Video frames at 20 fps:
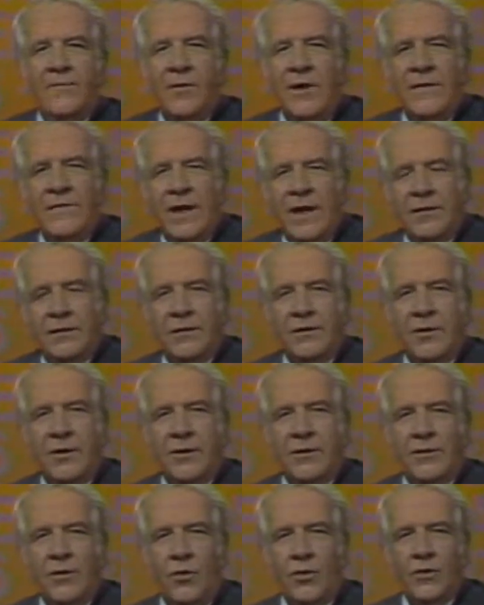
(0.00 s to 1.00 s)
If we've ended
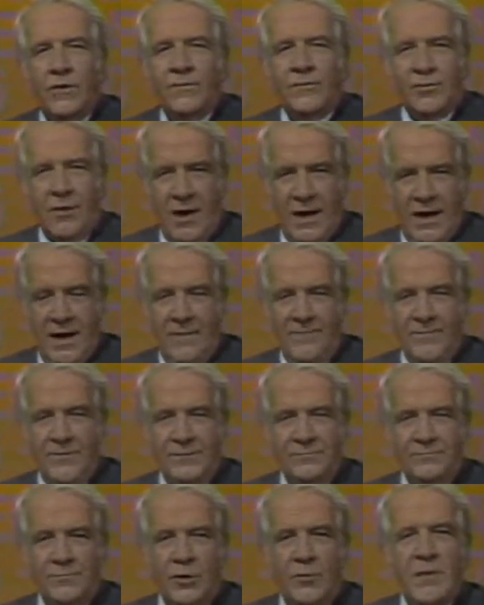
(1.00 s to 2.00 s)
on a note of
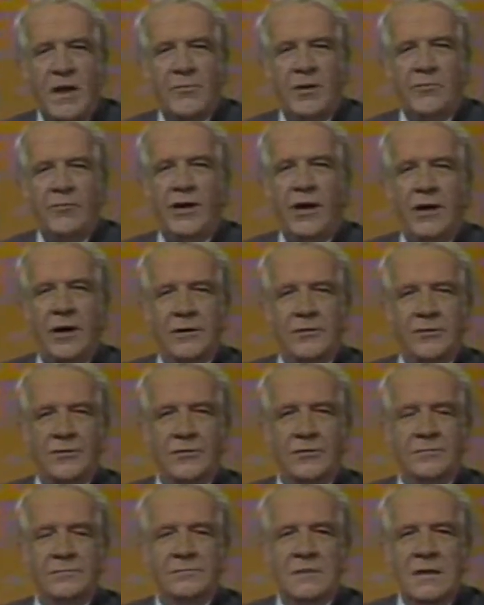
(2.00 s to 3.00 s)
triumph, well, maybe we ought
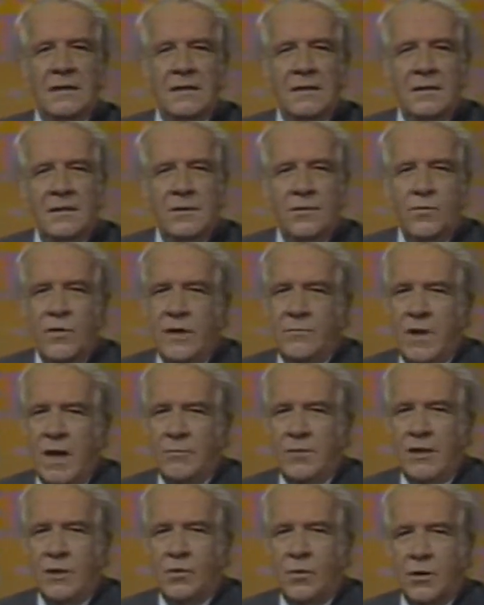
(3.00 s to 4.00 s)
to. We
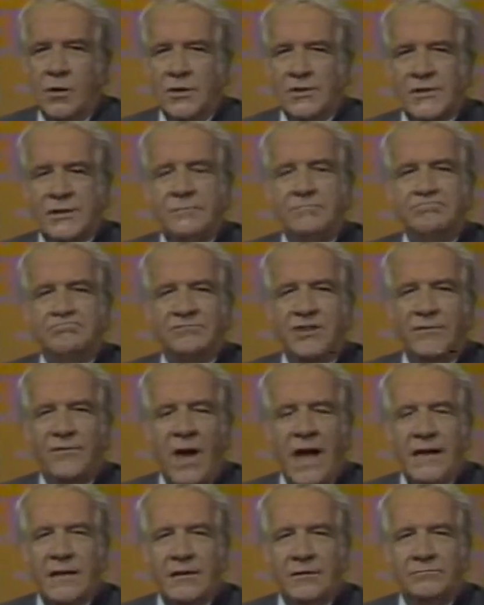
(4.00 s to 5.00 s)
may be quarrelsome,
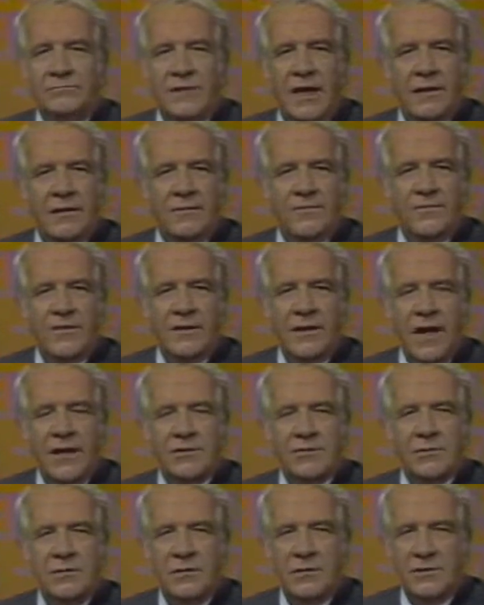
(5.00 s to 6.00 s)
divided, and in
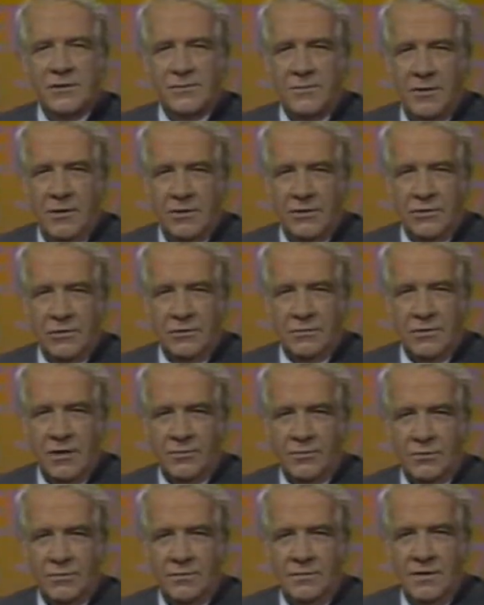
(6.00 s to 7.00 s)
financial and spiritual
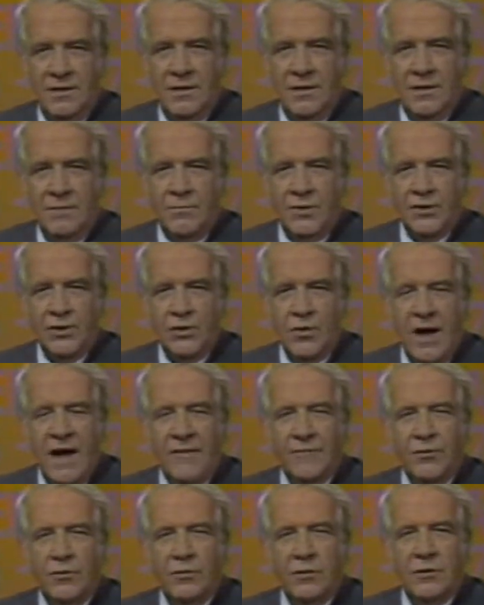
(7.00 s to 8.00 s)
trouble. But you
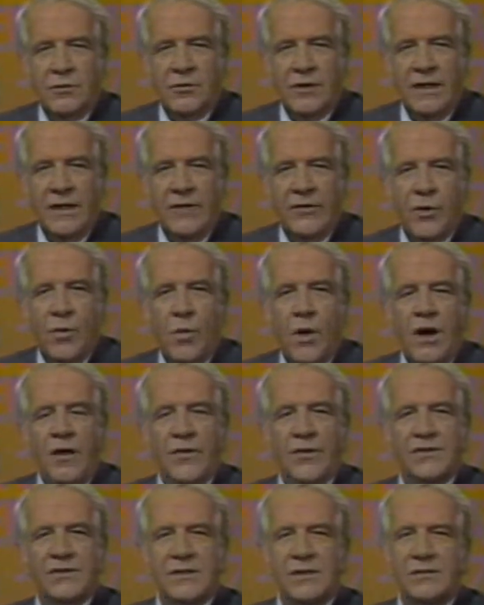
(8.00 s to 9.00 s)
have to agree that
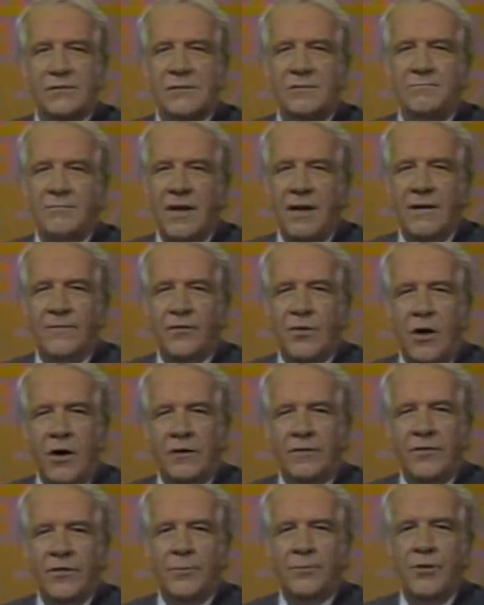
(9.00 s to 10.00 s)
while the system may have
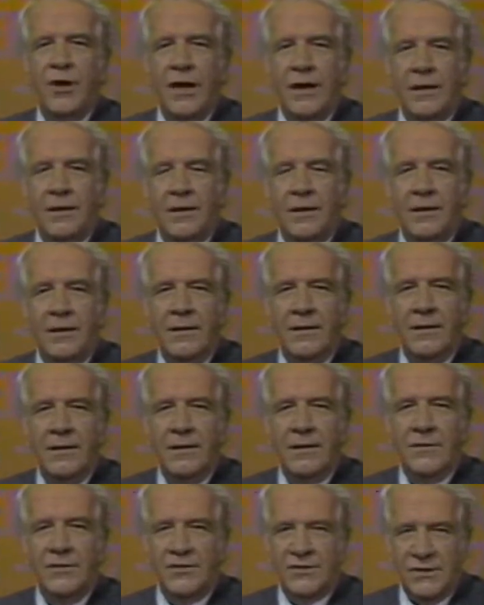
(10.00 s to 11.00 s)
gone to the brink,
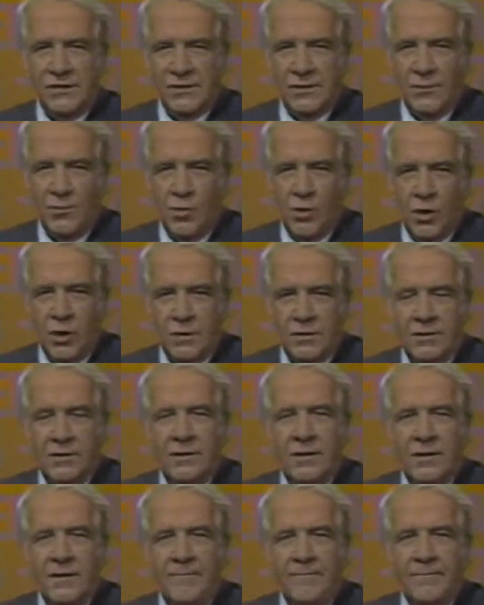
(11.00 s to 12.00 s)
the system worked.